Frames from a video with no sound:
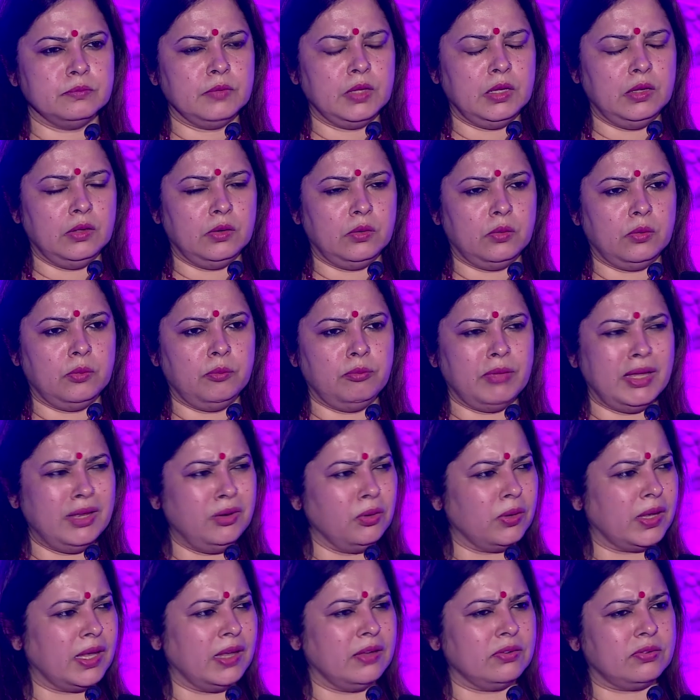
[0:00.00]
you know,
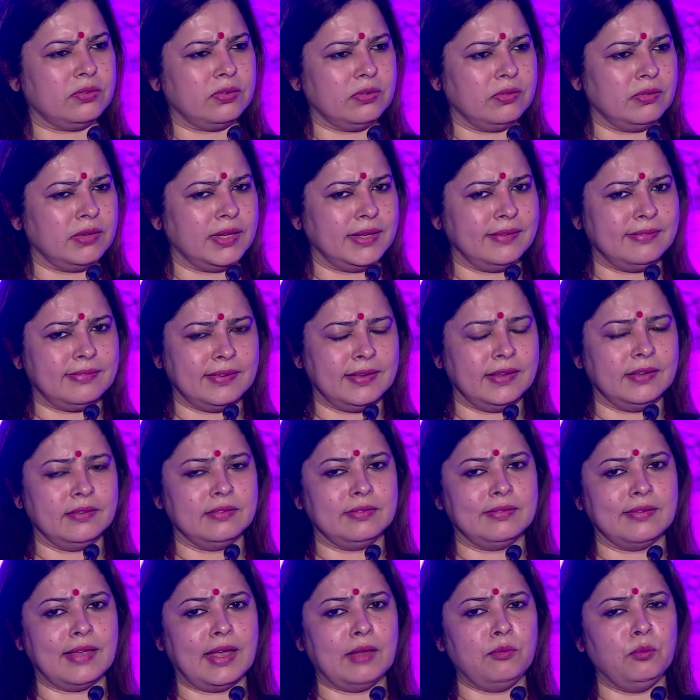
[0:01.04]
education and
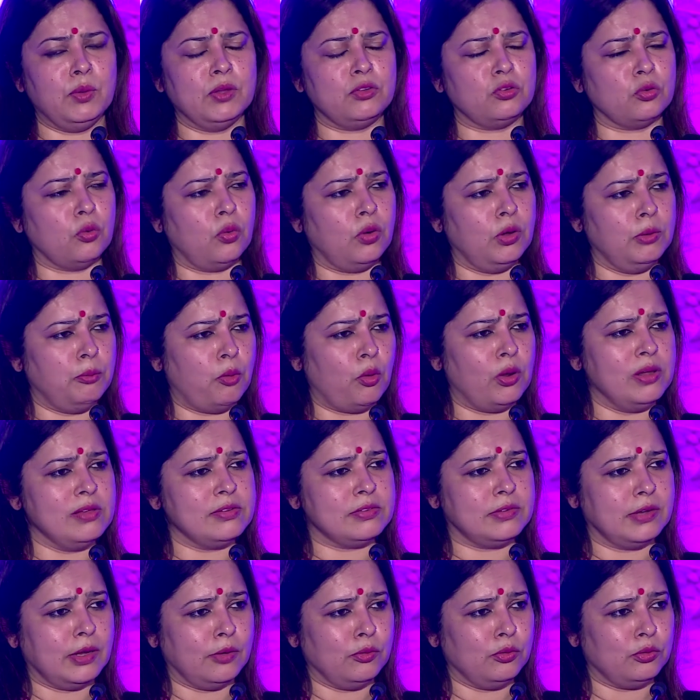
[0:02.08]
things, and which all boils
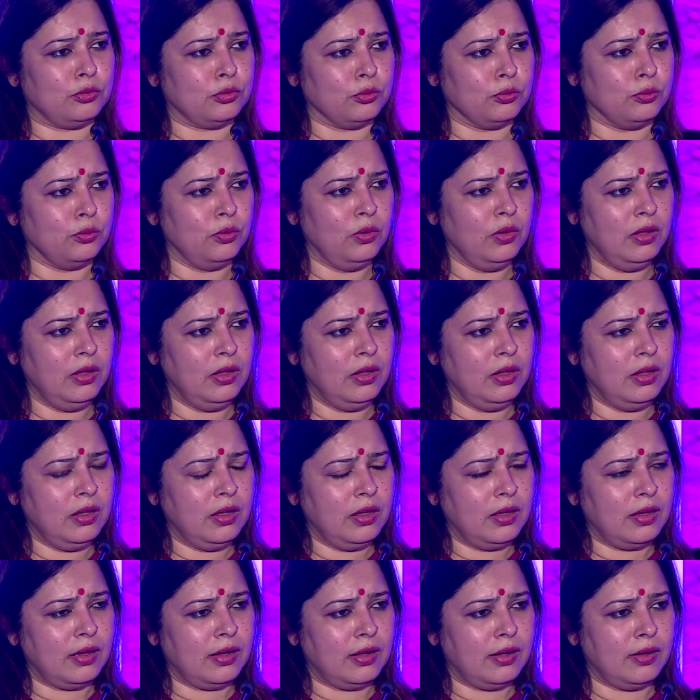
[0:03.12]
down to
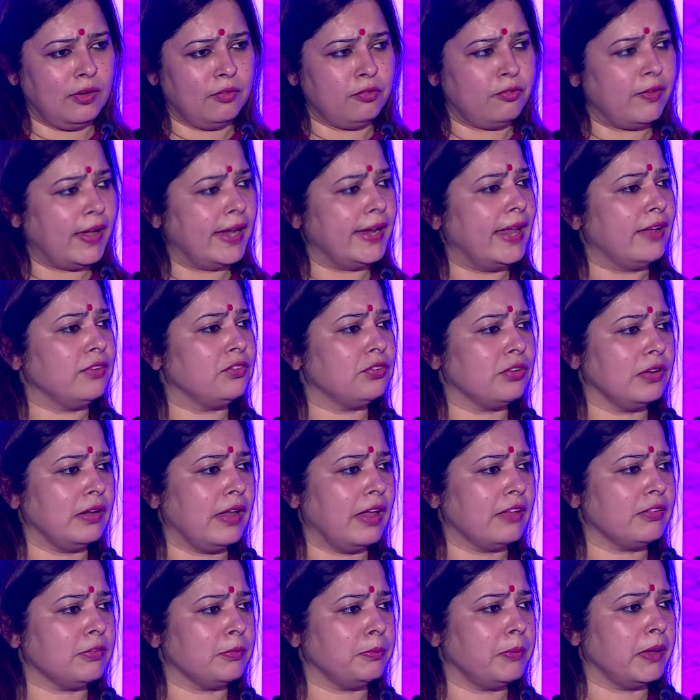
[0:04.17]
uh, financial
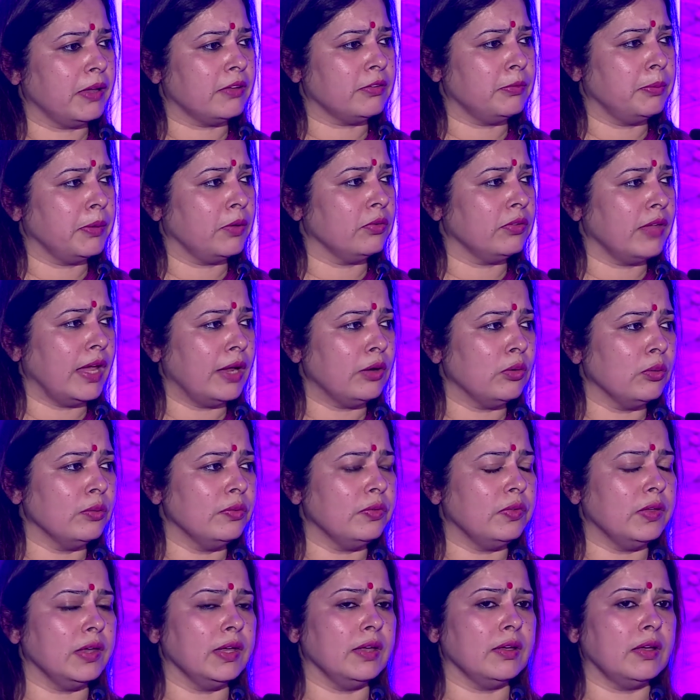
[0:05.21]
aspects. Because I don't
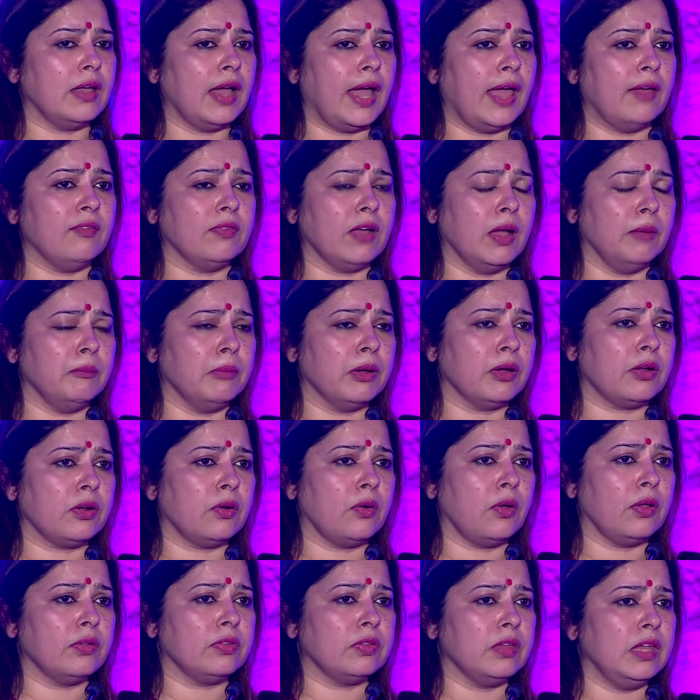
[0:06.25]
think I've come
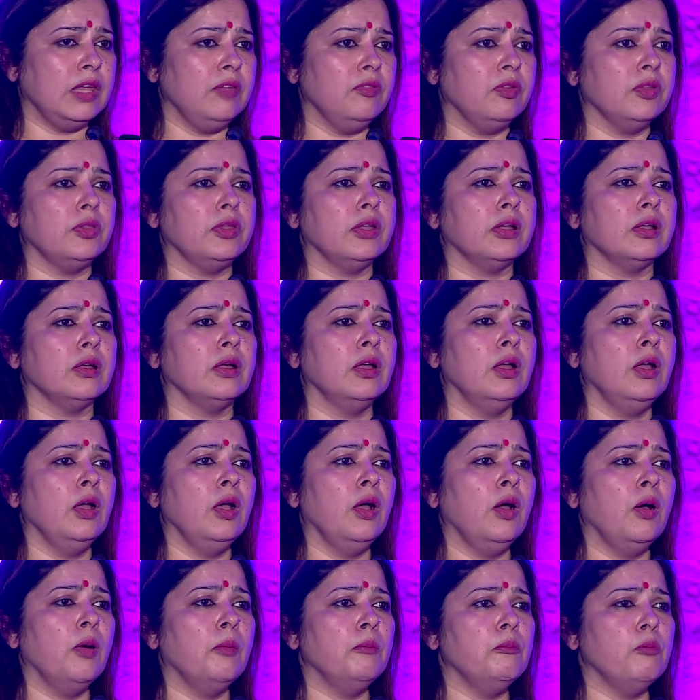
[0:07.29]
across even the
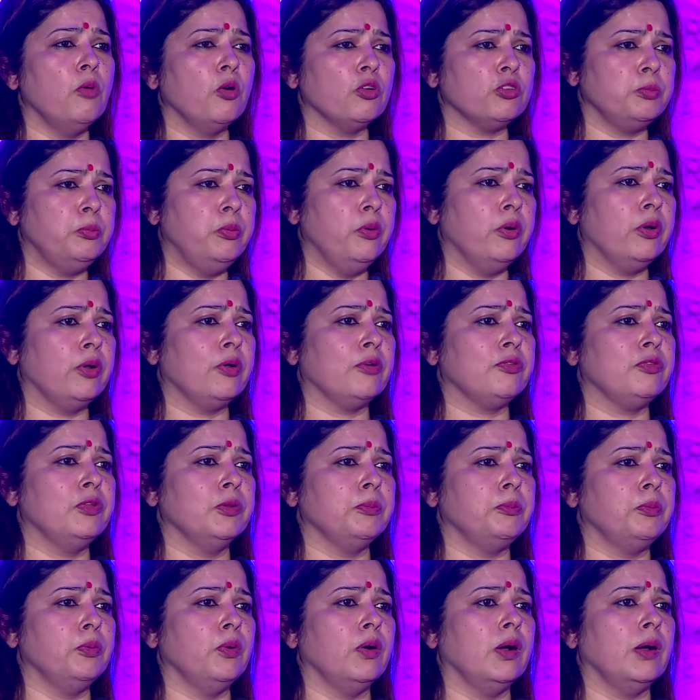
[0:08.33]
most poor of the
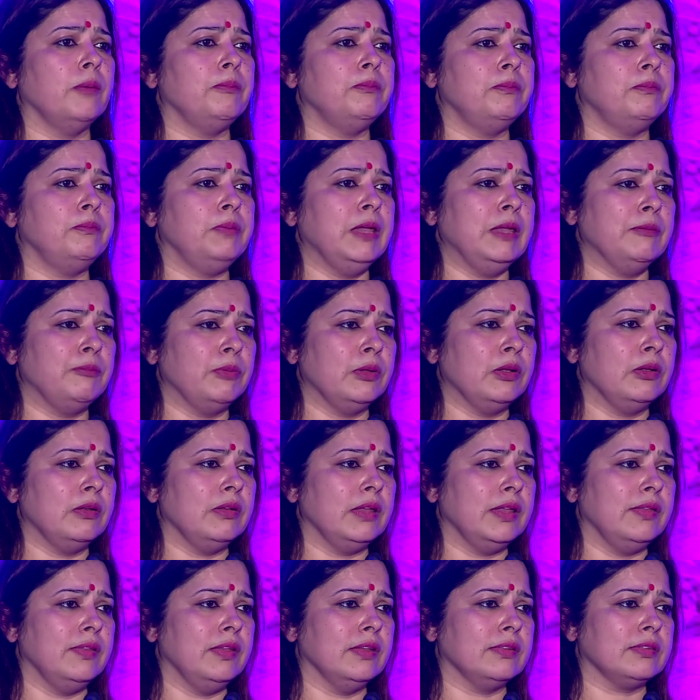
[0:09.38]
poor people
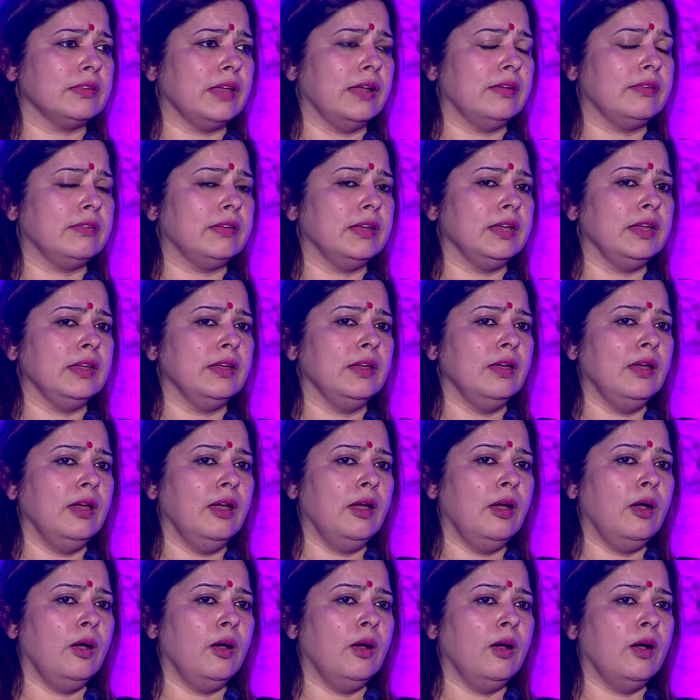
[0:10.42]
in this country
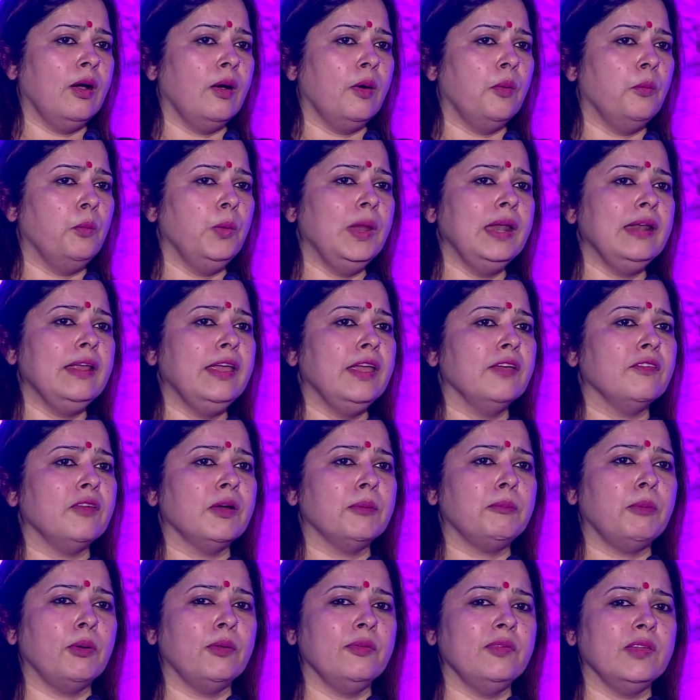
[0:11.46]
uh, will give
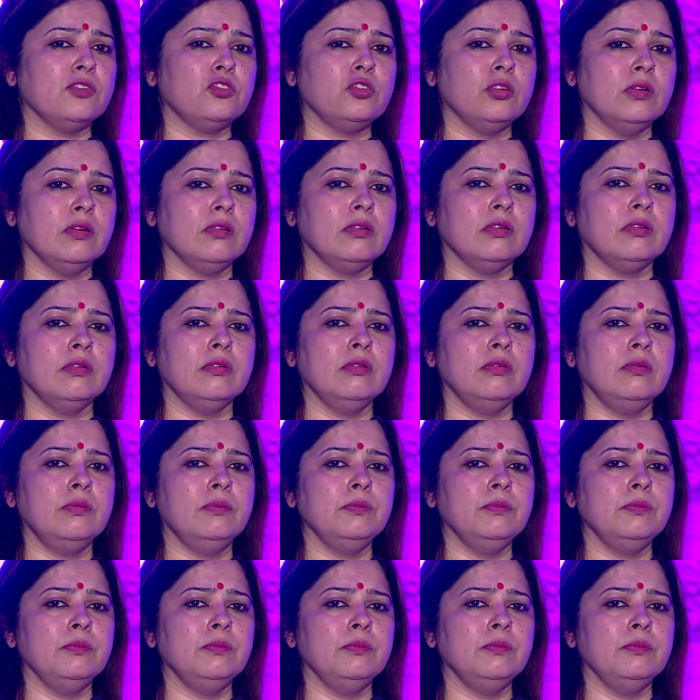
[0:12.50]
up on their children.